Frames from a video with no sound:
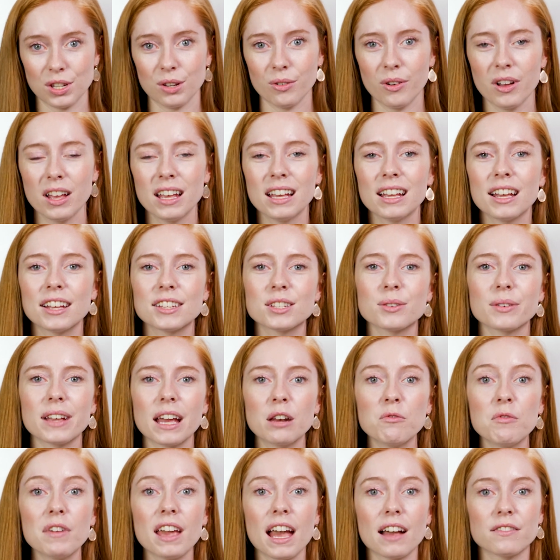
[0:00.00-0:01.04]
two. So
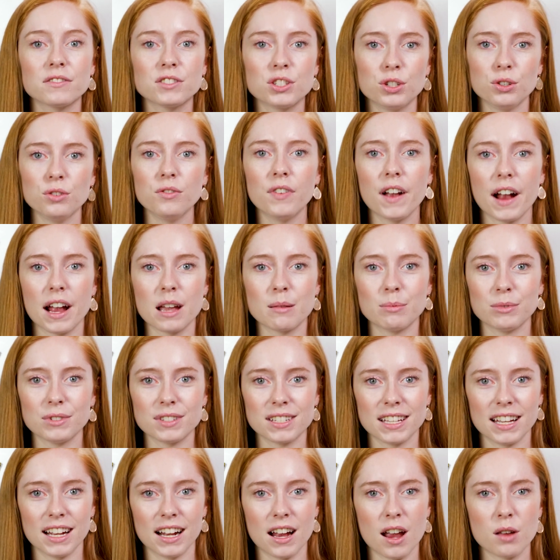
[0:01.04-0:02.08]
again, we have two
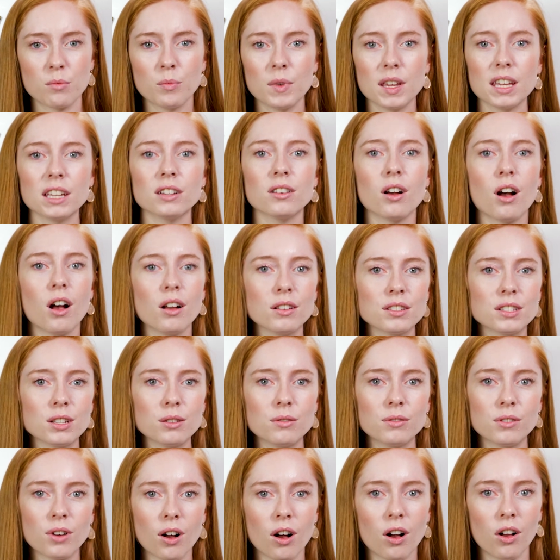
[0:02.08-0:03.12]
variables here, and we can
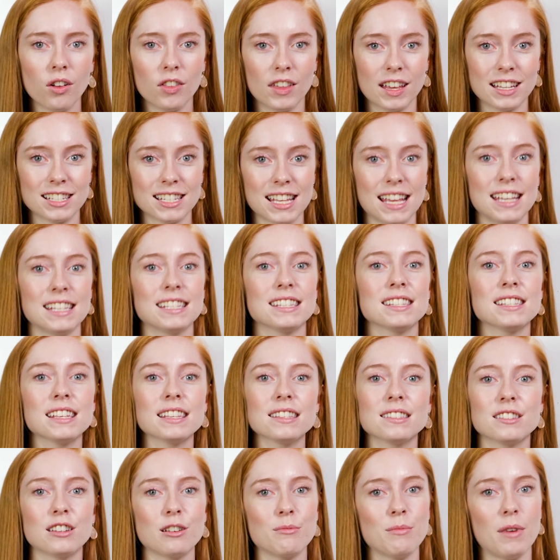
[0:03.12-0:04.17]
also call this a
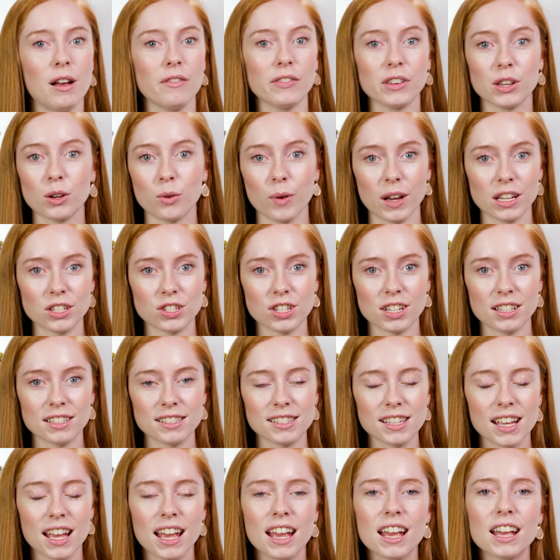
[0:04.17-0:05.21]
system of
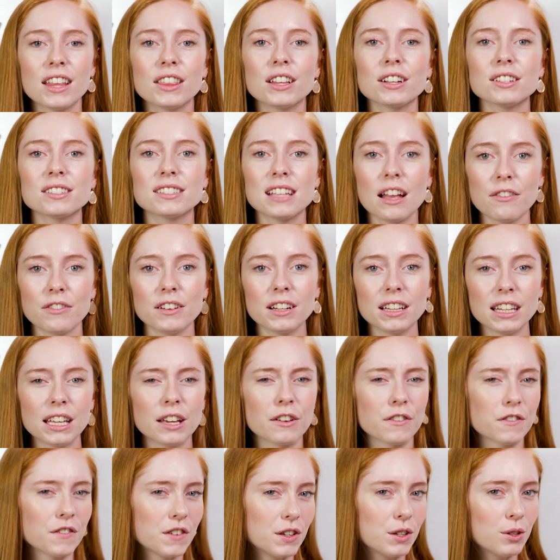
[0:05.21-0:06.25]
equations. There's definitely
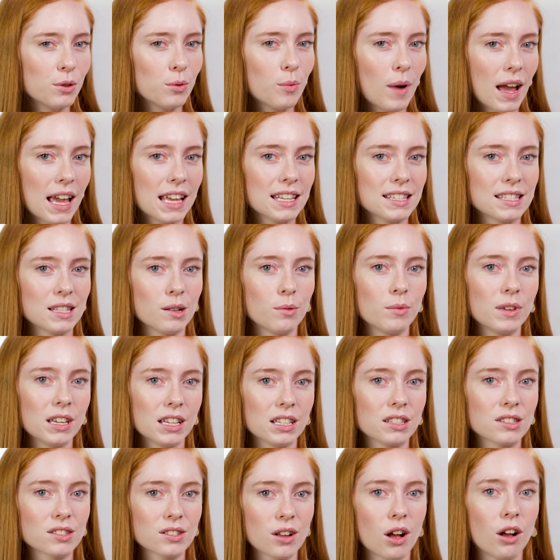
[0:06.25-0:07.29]
a few ways that we
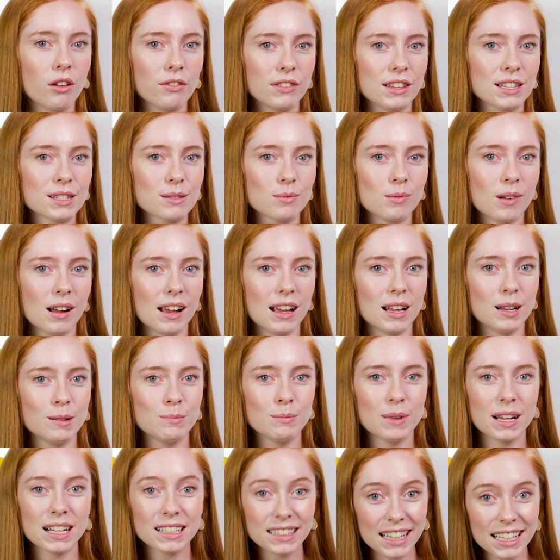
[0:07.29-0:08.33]
could solve this
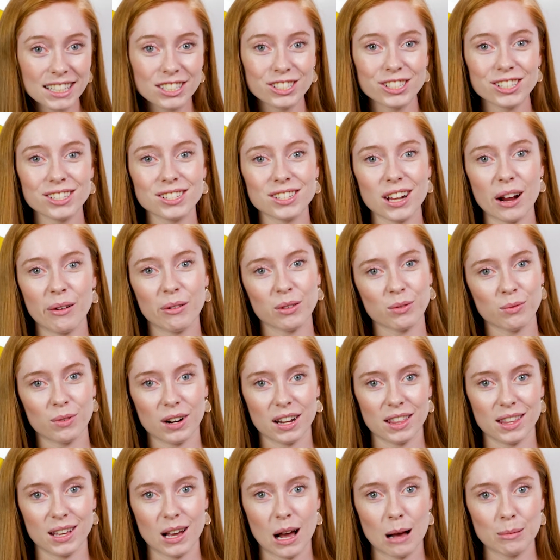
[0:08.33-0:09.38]
one, but let's just start with
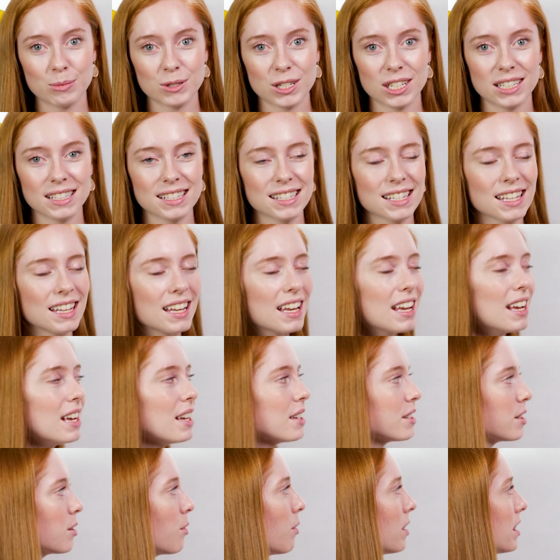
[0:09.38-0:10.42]
one of the options.
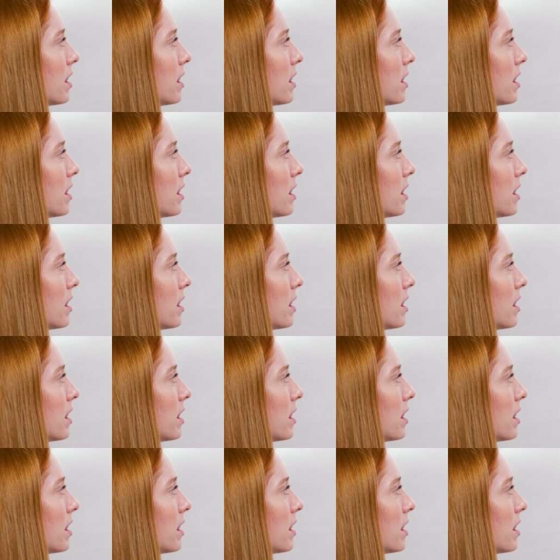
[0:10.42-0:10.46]
So